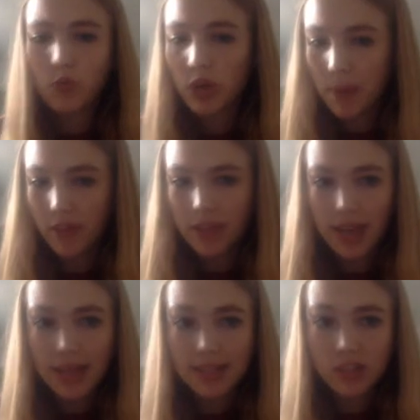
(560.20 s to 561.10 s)
what about the
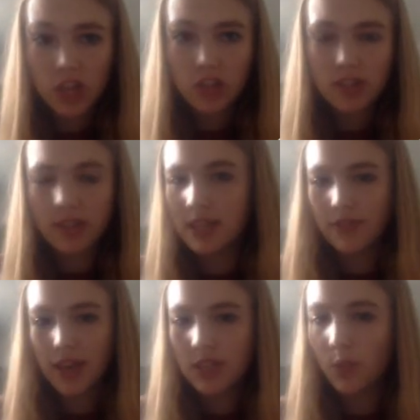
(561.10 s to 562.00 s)
gas exchange
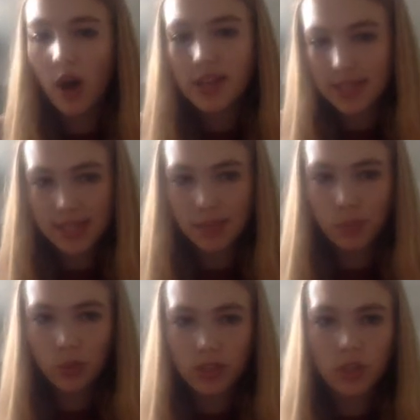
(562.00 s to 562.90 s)
interface? Why is this
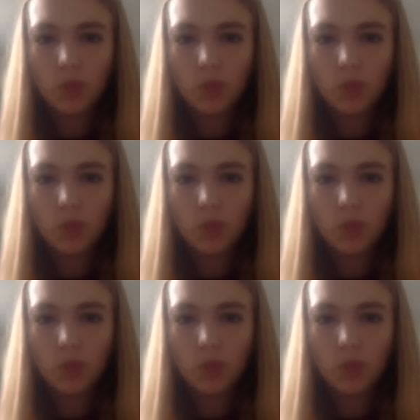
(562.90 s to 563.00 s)
important?